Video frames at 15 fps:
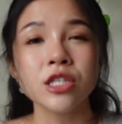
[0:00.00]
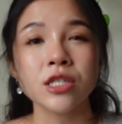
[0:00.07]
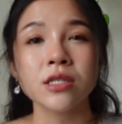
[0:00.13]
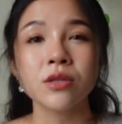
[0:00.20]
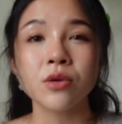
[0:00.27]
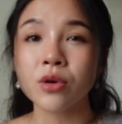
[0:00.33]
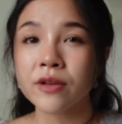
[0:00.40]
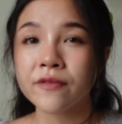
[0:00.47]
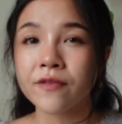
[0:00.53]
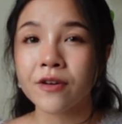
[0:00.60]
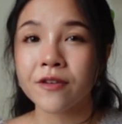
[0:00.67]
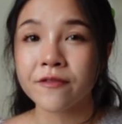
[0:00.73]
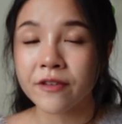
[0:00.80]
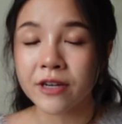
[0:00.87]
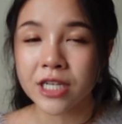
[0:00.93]
just going
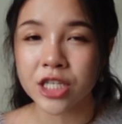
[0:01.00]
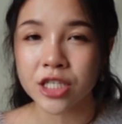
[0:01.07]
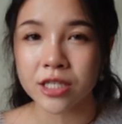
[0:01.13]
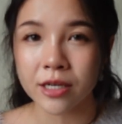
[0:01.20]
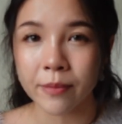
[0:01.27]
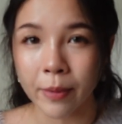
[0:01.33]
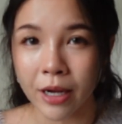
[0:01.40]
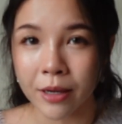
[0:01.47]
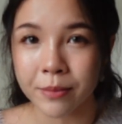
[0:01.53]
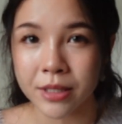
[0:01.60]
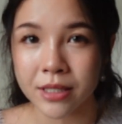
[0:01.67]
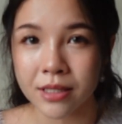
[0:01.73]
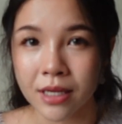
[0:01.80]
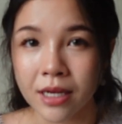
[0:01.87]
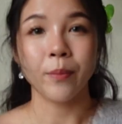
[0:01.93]
for a furnished
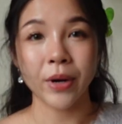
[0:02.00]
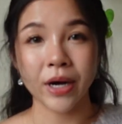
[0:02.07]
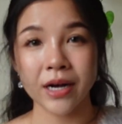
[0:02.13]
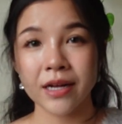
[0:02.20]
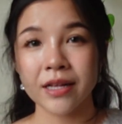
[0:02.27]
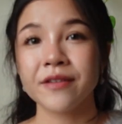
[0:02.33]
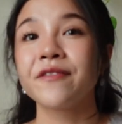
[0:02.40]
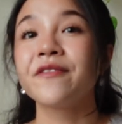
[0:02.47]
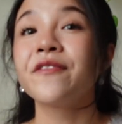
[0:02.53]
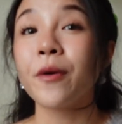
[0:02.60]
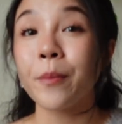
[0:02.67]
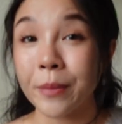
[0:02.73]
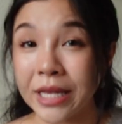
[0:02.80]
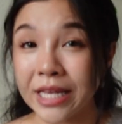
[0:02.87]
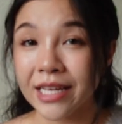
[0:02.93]
apartment. But for
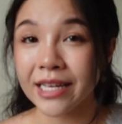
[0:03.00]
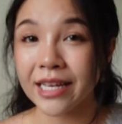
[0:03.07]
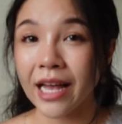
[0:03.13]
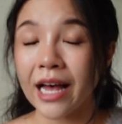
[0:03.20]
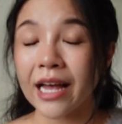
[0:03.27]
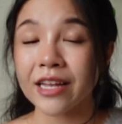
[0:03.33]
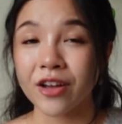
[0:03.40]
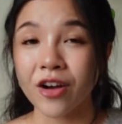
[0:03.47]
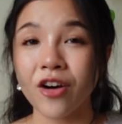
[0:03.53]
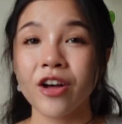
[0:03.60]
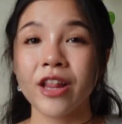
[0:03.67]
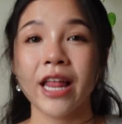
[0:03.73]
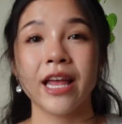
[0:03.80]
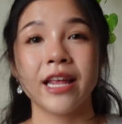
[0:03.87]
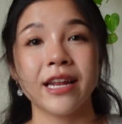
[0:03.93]
me, I
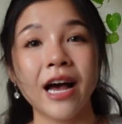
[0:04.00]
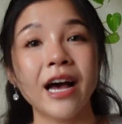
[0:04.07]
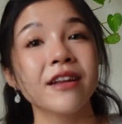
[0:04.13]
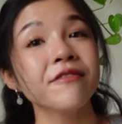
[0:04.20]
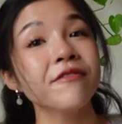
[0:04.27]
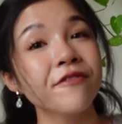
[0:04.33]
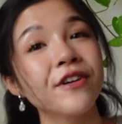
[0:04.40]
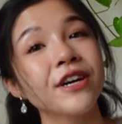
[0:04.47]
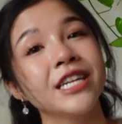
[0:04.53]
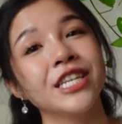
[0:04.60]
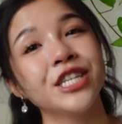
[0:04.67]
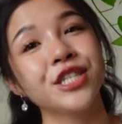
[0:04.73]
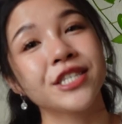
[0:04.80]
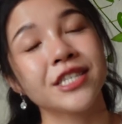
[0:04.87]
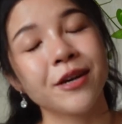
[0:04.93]
got an
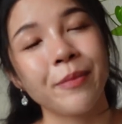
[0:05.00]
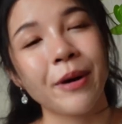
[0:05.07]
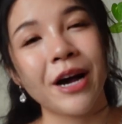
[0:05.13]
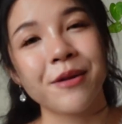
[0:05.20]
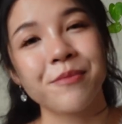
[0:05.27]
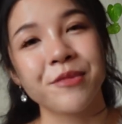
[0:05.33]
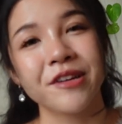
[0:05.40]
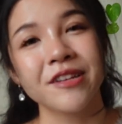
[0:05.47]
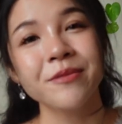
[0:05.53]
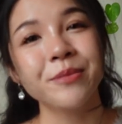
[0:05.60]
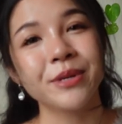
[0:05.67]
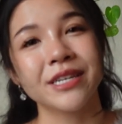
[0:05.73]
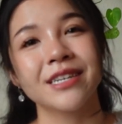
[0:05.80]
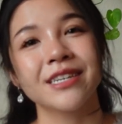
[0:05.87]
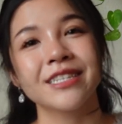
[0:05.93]
unfurnished apartment
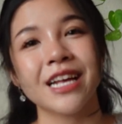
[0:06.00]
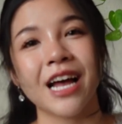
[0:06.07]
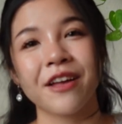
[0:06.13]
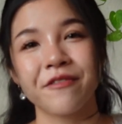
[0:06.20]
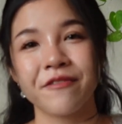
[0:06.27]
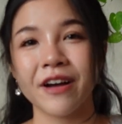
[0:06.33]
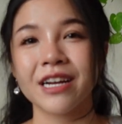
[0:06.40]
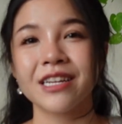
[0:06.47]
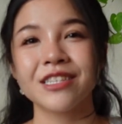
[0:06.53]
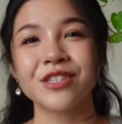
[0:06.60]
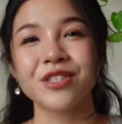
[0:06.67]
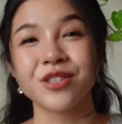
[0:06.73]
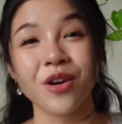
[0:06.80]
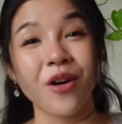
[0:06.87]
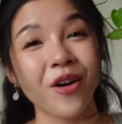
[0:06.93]
because I
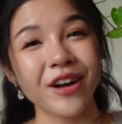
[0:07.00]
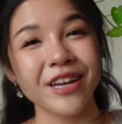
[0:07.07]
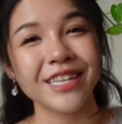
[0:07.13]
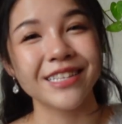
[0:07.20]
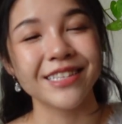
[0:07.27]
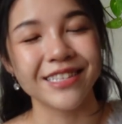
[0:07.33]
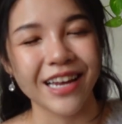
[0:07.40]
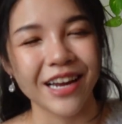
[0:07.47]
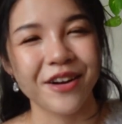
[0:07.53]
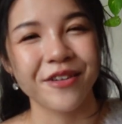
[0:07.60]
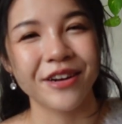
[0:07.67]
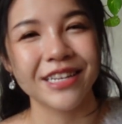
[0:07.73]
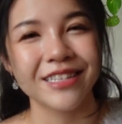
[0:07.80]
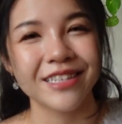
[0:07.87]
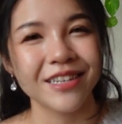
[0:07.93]
find joy in
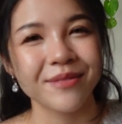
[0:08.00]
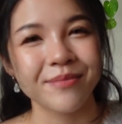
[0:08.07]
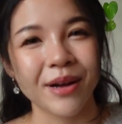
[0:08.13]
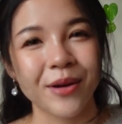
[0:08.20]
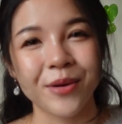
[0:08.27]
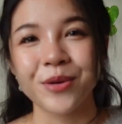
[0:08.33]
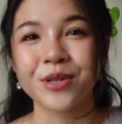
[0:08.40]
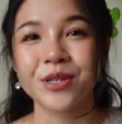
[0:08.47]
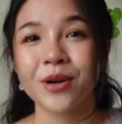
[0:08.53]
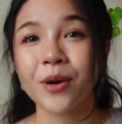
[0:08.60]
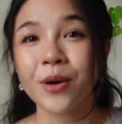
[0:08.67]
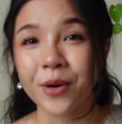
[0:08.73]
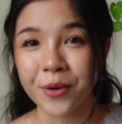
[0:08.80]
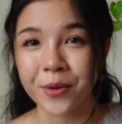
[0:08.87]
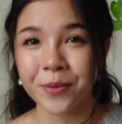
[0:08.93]
decorating my own
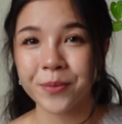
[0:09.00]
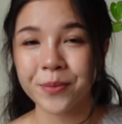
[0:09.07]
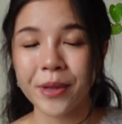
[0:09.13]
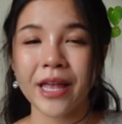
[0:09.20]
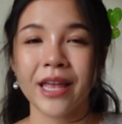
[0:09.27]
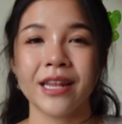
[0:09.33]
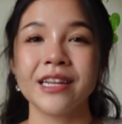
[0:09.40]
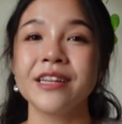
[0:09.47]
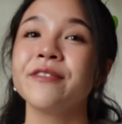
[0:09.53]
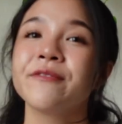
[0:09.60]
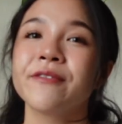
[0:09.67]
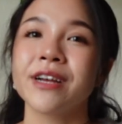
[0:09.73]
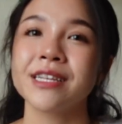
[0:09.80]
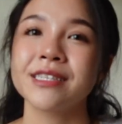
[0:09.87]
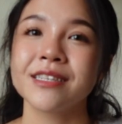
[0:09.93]
home and
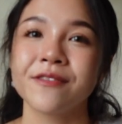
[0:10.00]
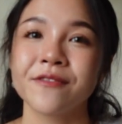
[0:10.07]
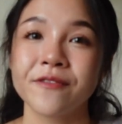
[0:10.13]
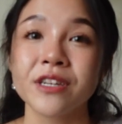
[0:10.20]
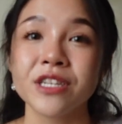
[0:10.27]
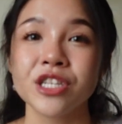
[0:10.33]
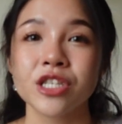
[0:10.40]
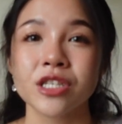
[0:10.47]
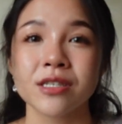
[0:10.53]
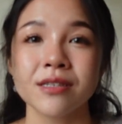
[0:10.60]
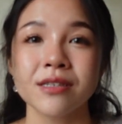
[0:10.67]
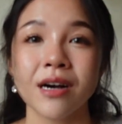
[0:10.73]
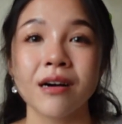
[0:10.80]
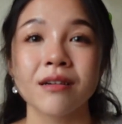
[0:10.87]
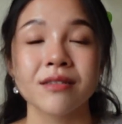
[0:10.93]
invest in
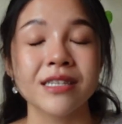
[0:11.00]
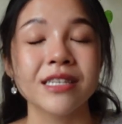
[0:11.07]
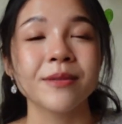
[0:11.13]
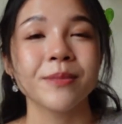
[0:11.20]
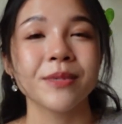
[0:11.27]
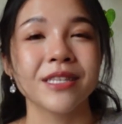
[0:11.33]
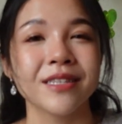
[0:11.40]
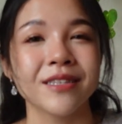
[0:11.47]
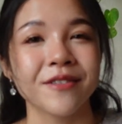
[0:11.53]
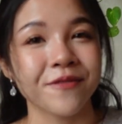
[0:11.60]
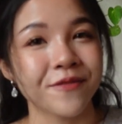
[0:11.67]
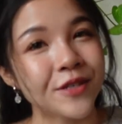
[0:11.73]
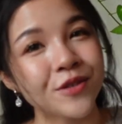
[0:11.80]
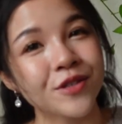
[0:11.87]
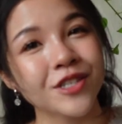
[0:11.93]
furniture I'll keep in the
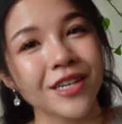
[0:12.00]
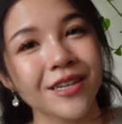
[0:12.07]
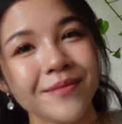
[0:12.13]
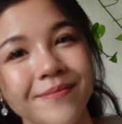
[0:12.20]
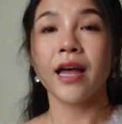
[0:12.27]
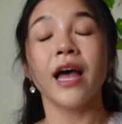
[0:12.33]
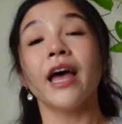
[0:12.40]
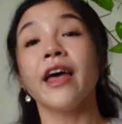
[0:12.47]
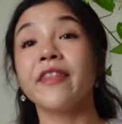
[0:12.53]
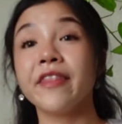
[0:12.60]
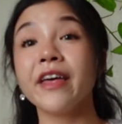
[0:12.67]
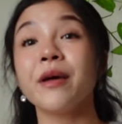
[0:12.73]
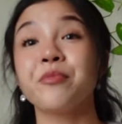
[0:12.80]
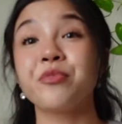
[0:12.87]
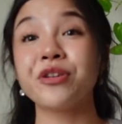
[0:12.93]
future. And
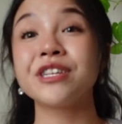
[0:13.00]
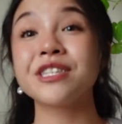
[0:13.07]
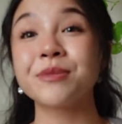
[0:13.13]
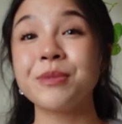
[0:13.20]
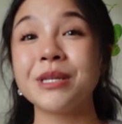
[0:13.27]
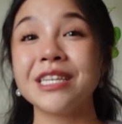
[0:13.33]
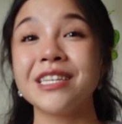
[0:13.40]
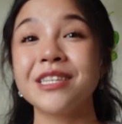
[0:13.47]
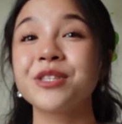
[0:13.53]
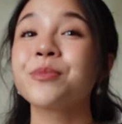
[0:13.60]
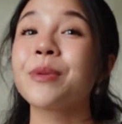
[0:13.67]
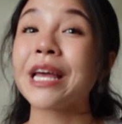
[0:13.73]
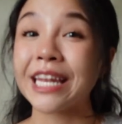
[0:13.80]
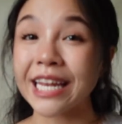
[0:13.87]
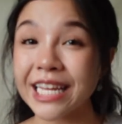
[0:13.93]
that brings me to
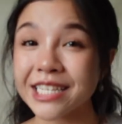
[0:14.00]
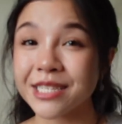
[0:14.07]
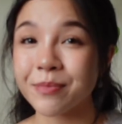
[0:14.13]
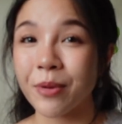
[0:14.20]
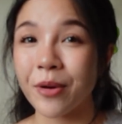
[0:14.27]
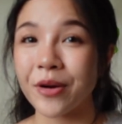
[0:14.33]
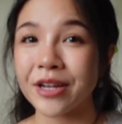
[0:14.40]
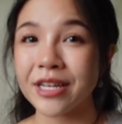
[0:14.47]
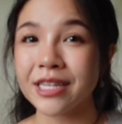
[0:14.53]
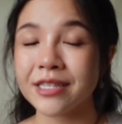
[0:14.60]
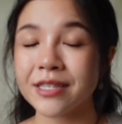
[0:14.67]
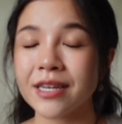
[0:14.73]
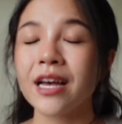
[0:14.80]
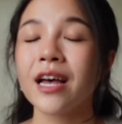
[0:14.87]
my next point